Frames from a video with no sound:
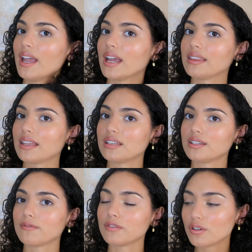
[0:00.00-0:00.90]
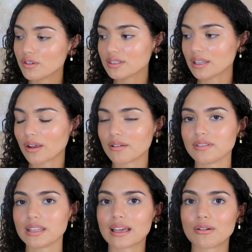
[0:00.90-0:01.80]
and then diffuse, and
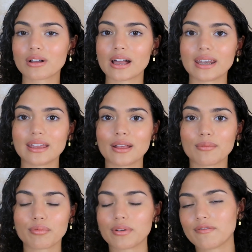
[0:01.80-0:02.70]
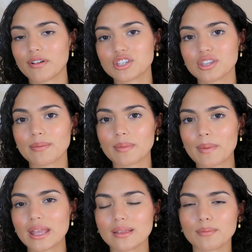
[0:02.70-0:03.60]
hopefully that will kind of help refresh them and
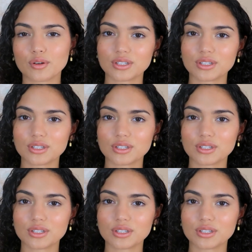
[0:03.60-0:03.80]
make them more